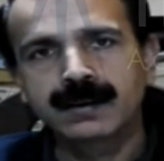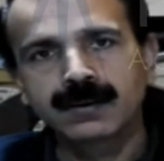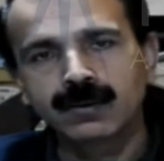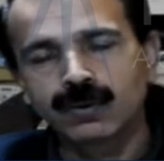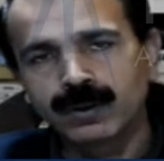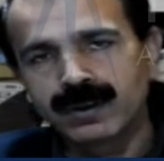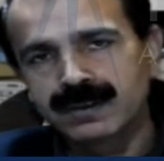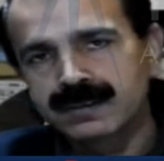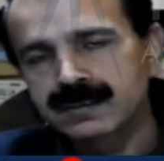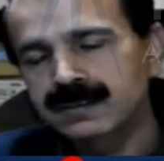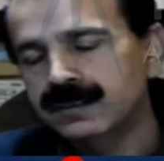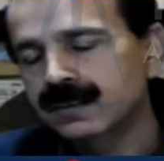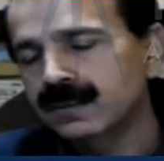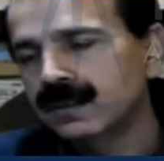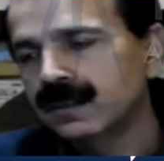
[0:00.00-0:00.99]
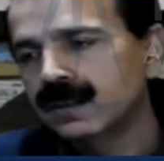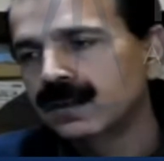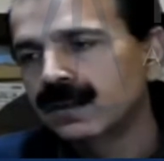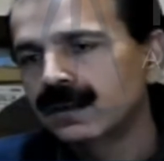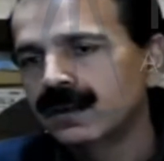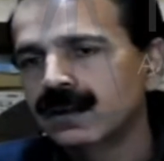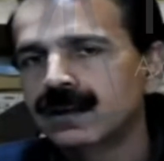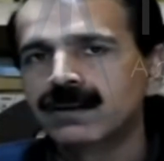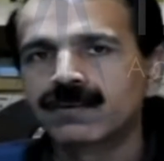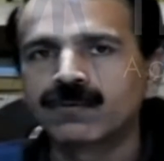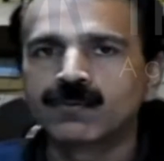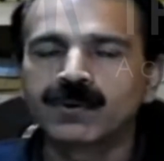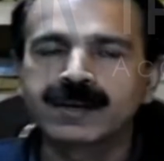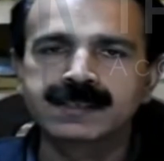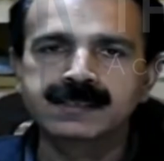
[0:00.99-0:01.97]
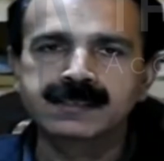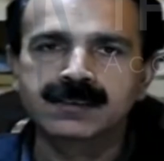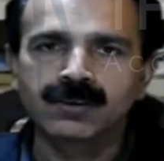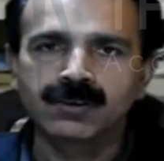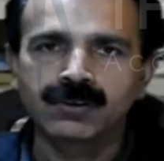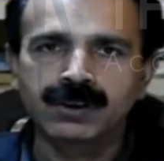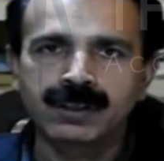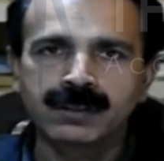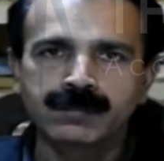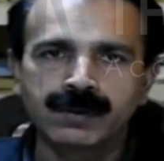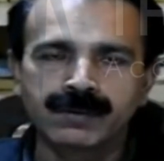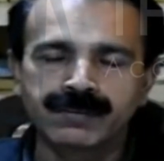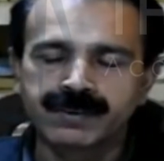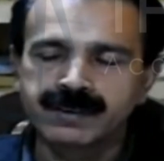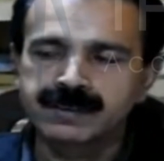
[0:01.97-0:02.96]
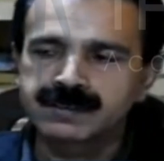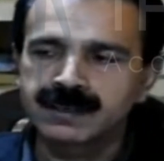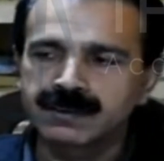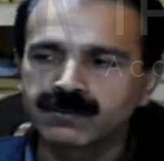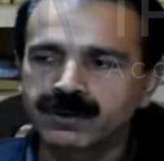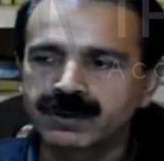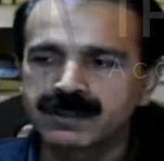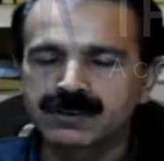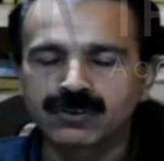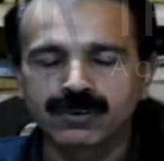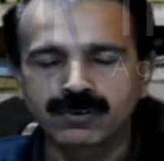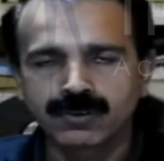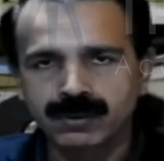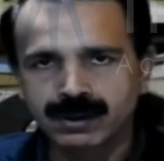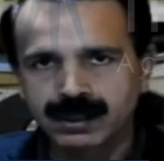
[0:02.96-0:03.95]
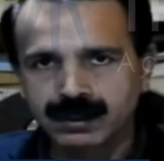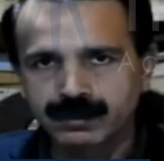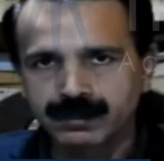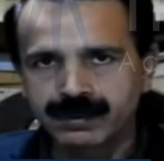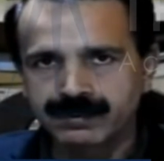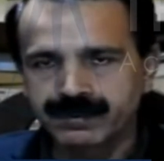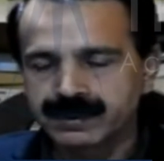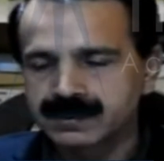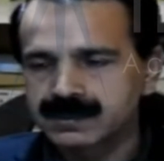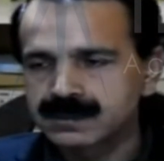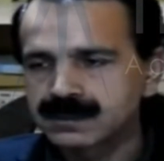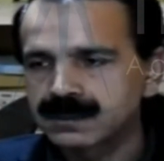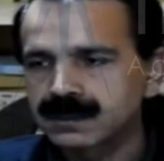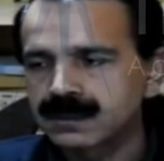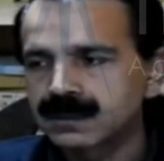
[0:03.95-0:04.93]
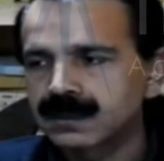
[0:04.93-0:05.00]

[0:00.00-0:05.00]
lawyers. What is cognizable offense and what is non-cognizable offense?